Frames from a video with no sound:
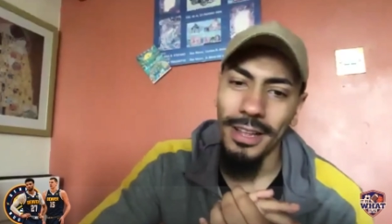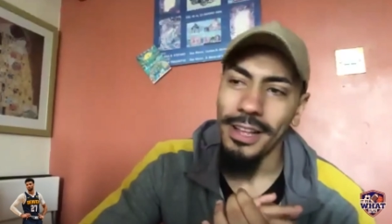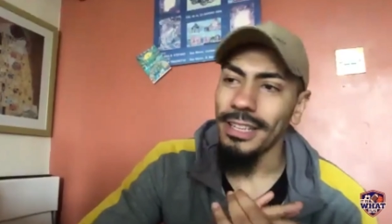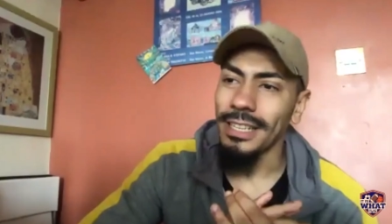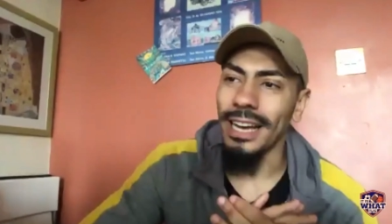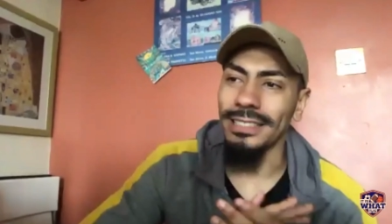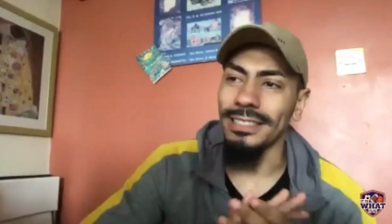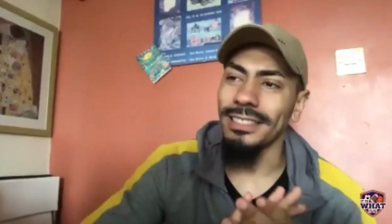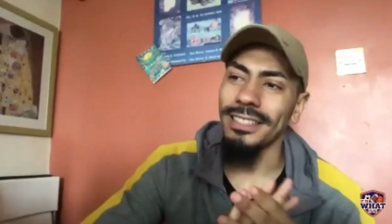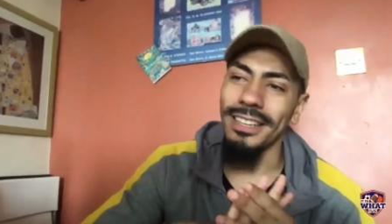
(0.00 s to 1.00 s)

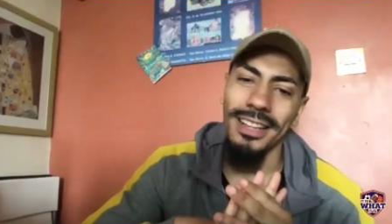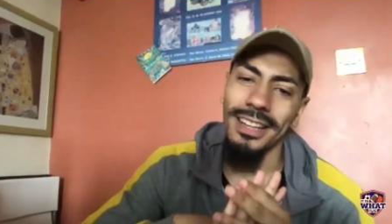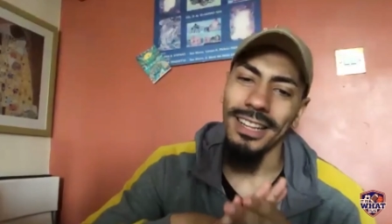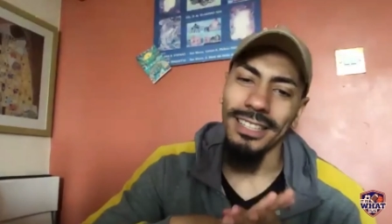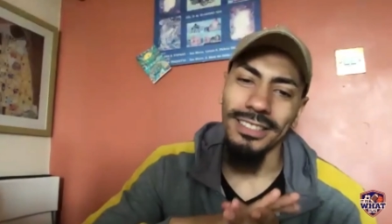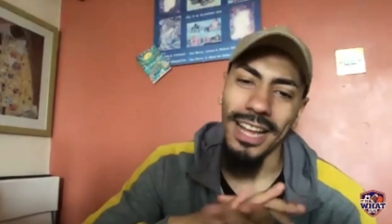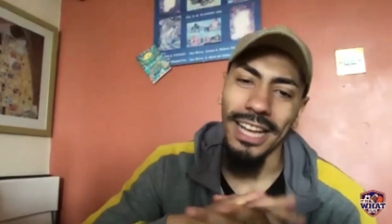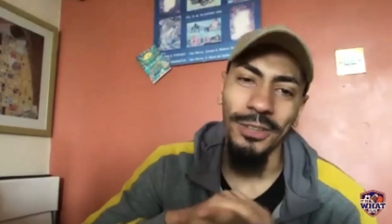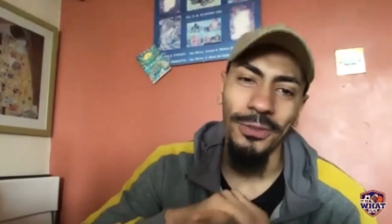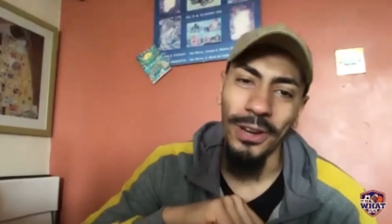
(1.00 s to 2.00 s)
Guys, how
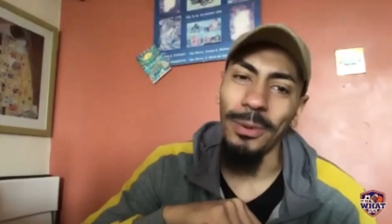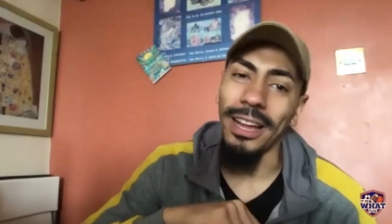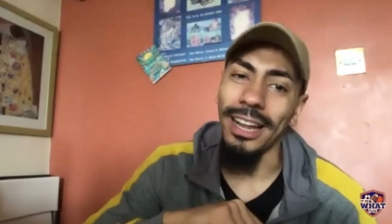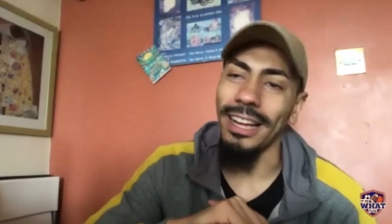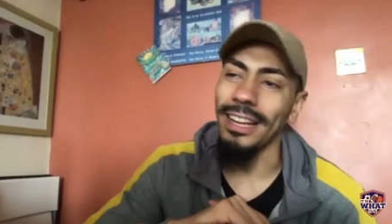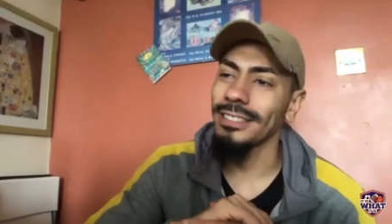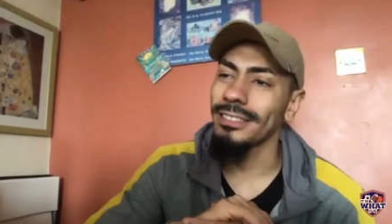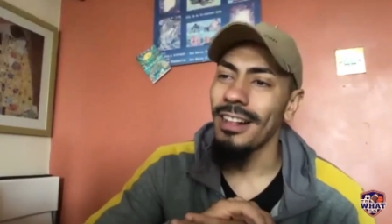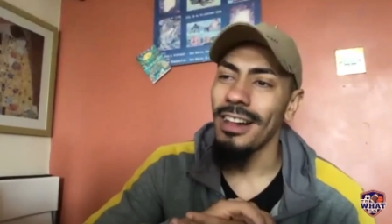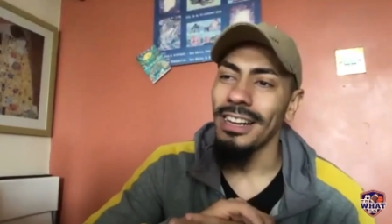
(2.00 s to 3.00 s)
do you feel about that?
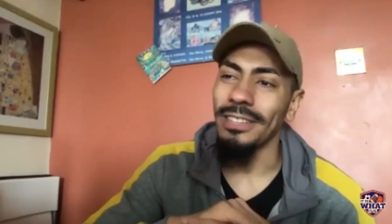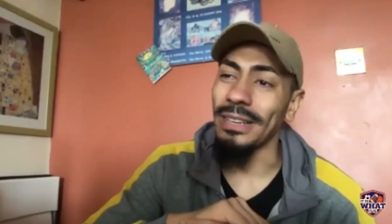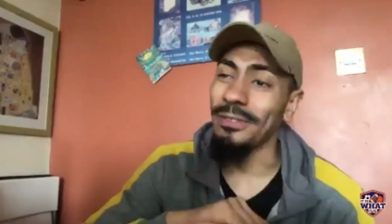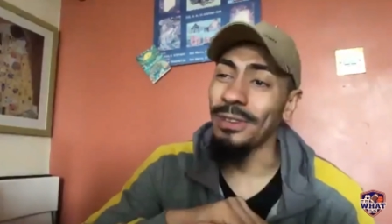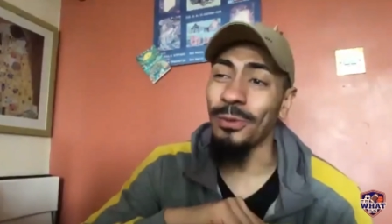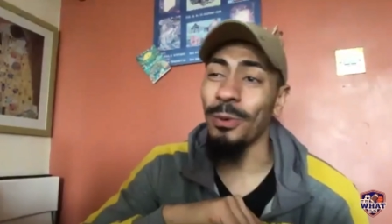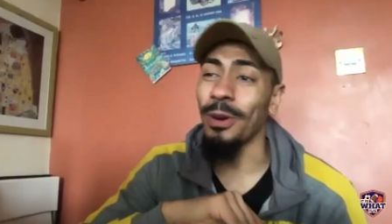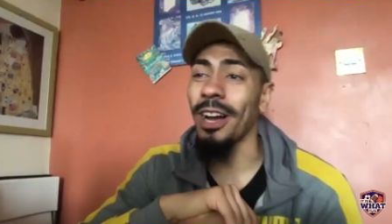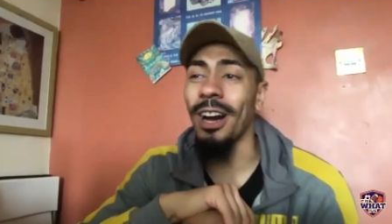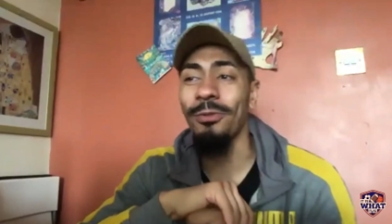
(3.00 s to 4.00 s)
If, even if you want to
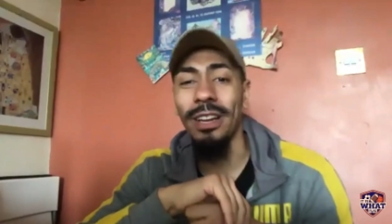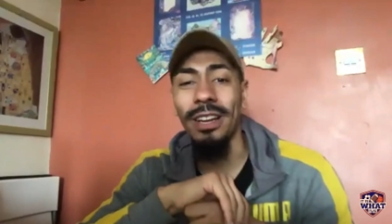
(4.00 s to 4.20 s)
cover it.